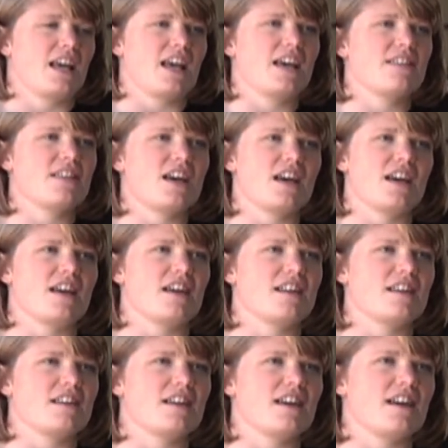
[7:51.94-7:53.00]
and
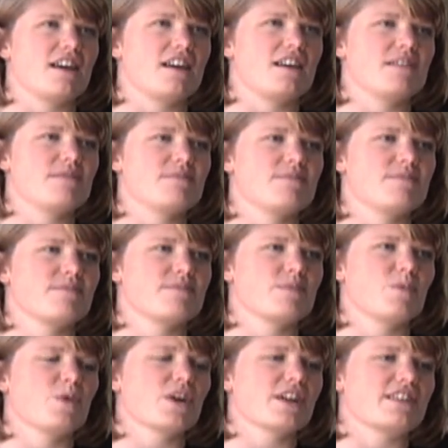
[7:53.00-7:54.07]
then. Um,
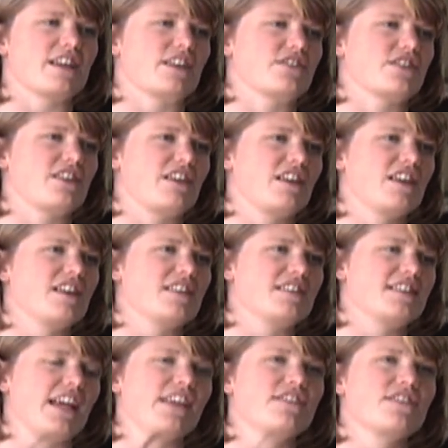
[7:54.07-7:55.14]
worked actually in the
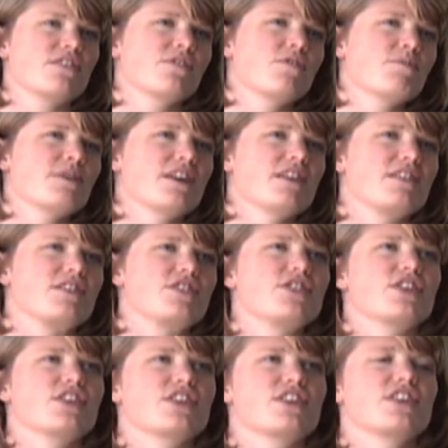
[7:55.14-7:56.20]
tasting room there and
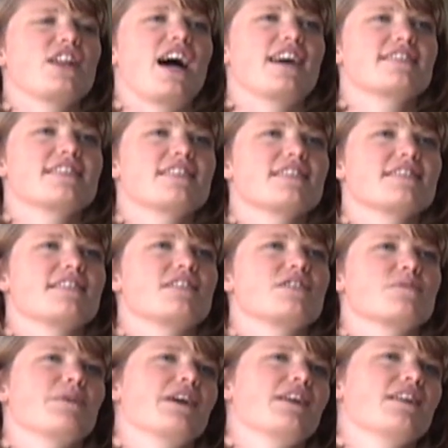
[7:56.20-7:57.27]
took classes at
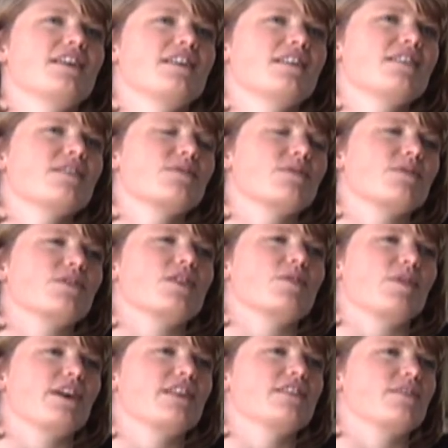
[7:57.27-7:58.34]
Chemeketa through their
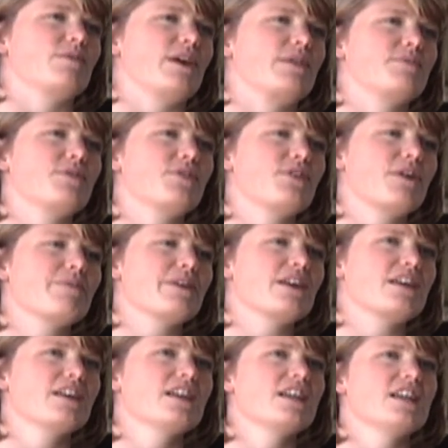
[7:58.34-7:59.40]
wine, the wine program
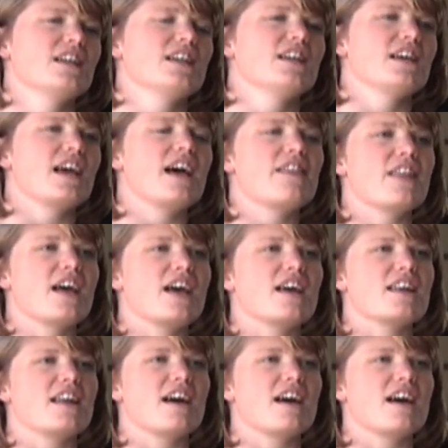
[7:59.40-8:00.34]
there, and then